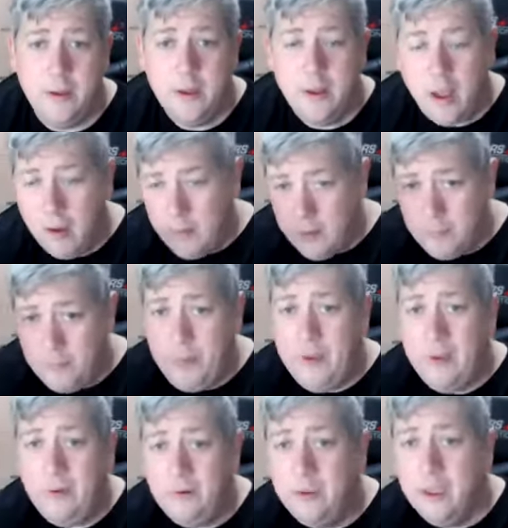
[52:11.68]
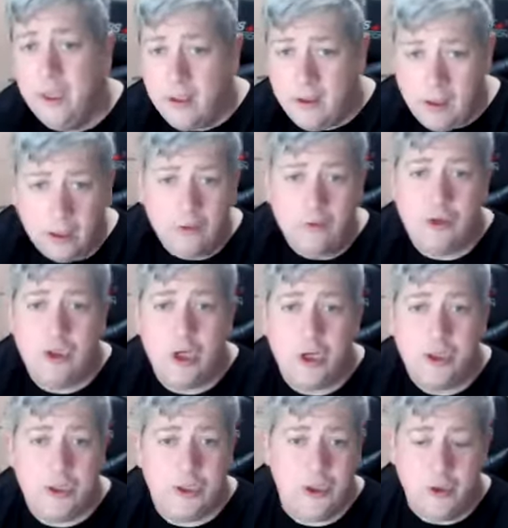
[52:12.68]
I'm going to build 100
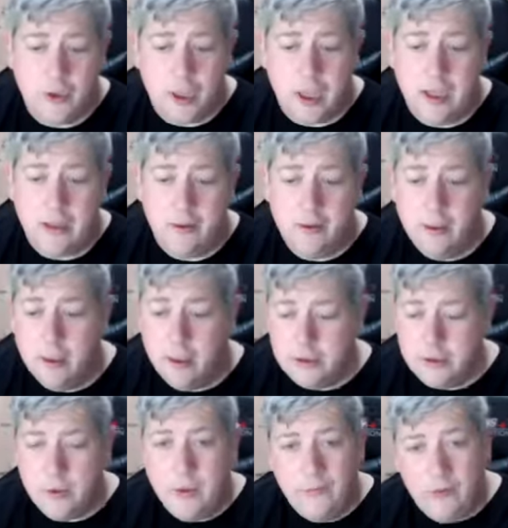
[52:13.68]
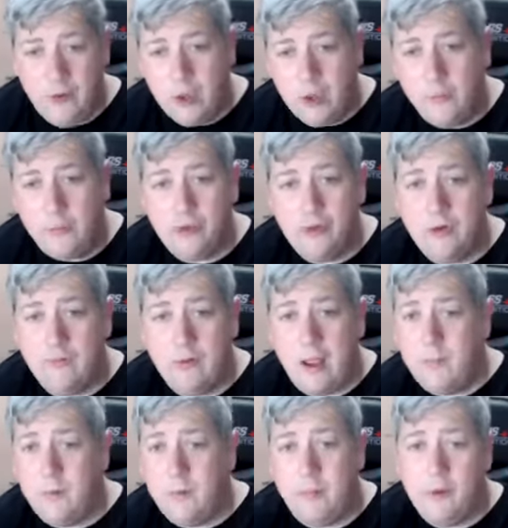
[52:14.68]
churches in the UK. So if you come to Tree of Life,
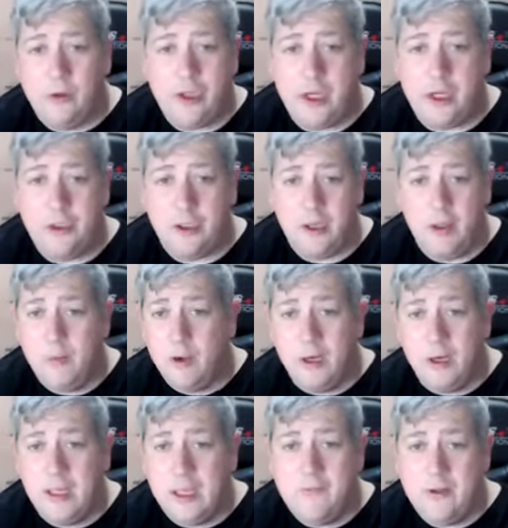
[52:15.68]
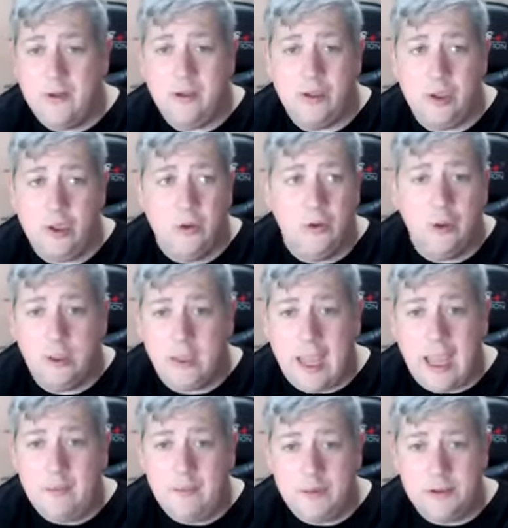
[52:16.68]
I'm not changing. I'm not going to give in to your
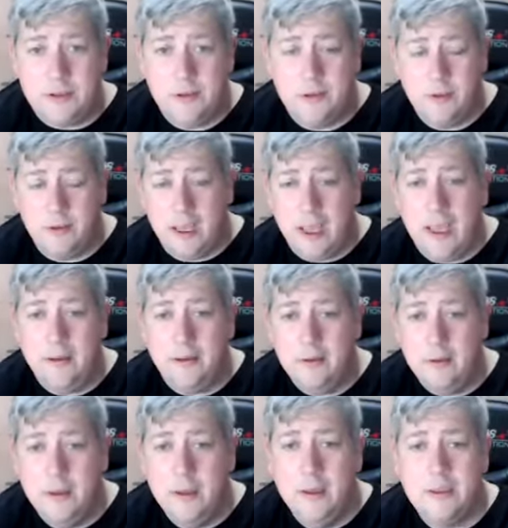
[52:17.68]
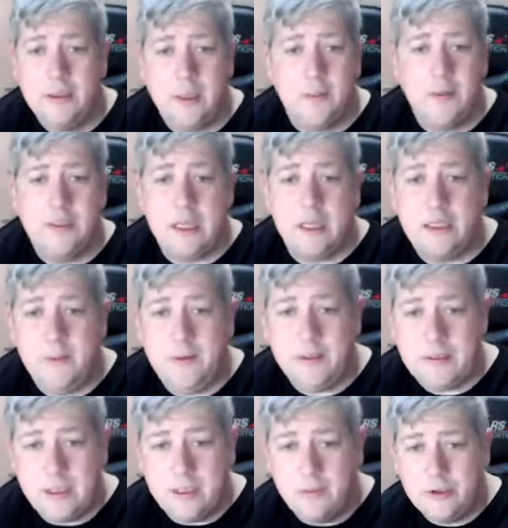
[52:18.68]
games, okay? Somebody said to me, they
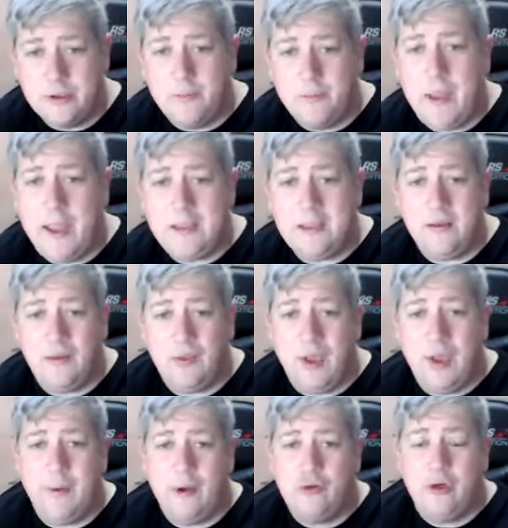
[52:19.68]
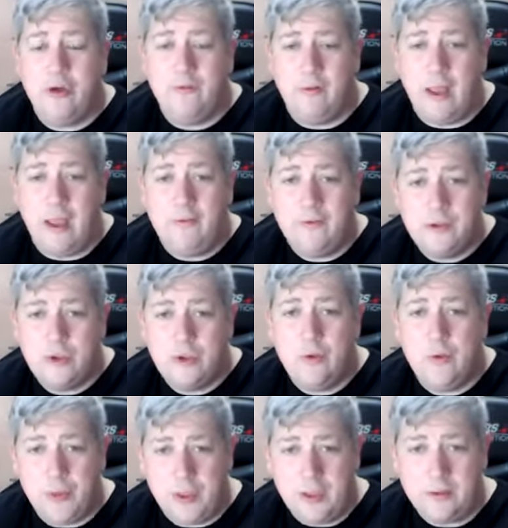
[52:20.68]
said, the most amazing thing about Tree of Life is
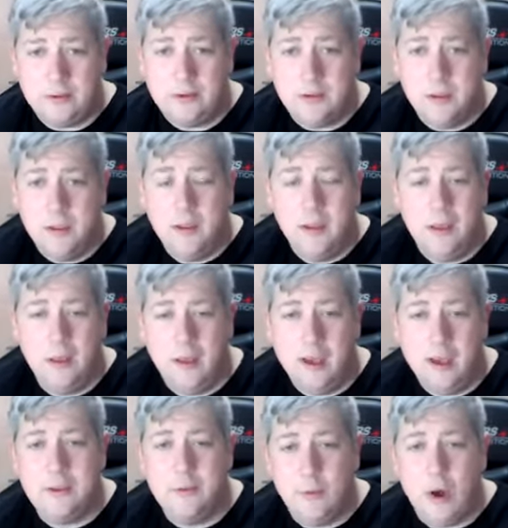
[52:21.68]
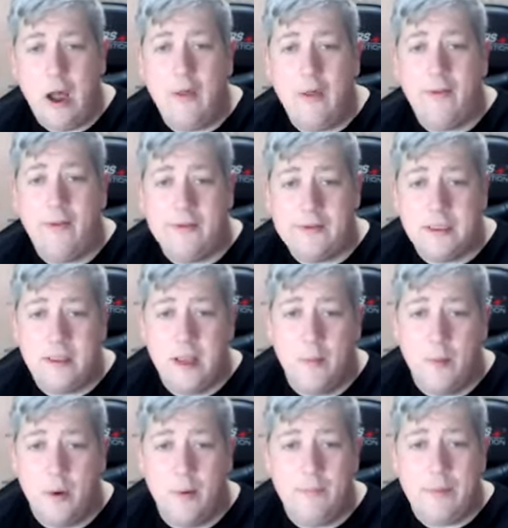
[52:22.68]
two things. I said, what are they? They said,
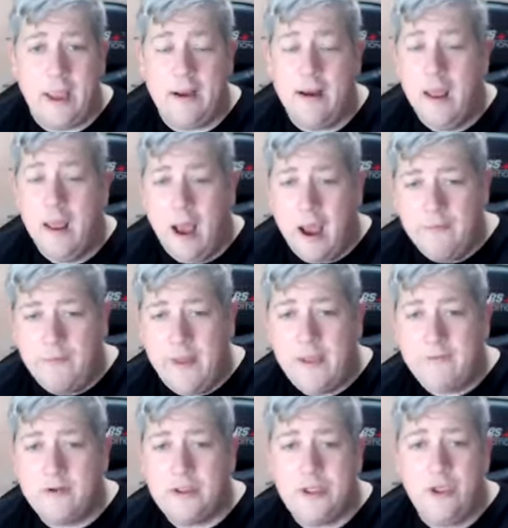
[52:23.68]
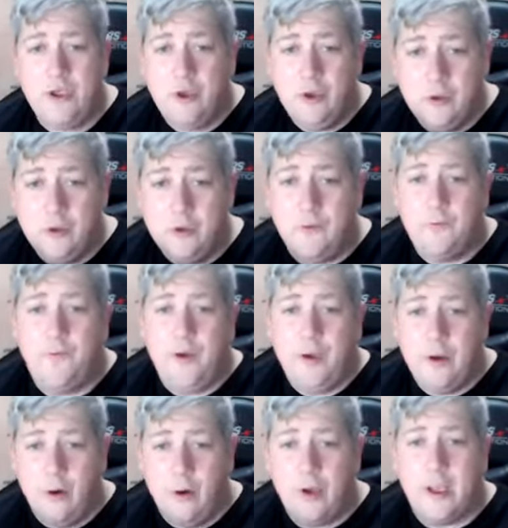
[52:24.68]
number one, Ben, I've never seen you use
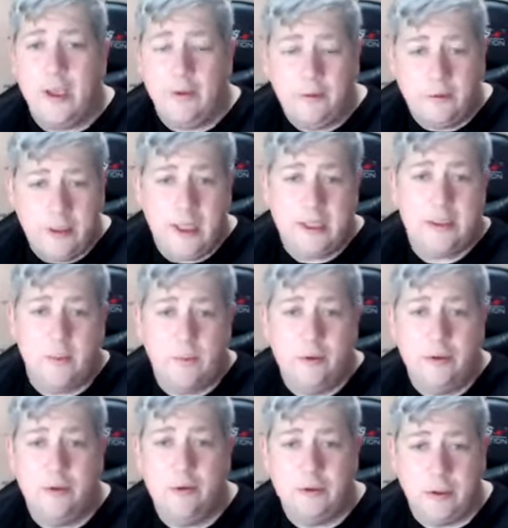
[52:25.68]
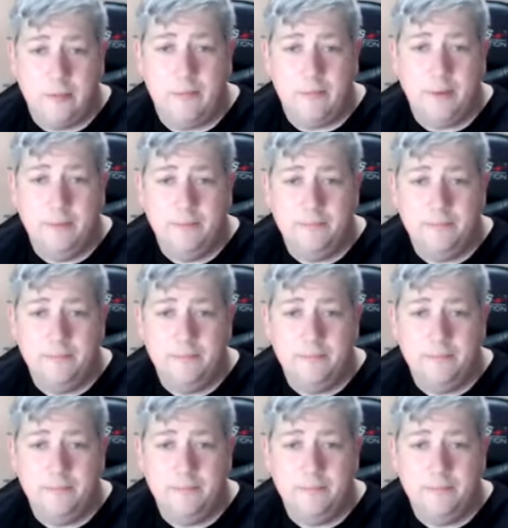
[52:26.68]
fear or guilt to get someone to do something.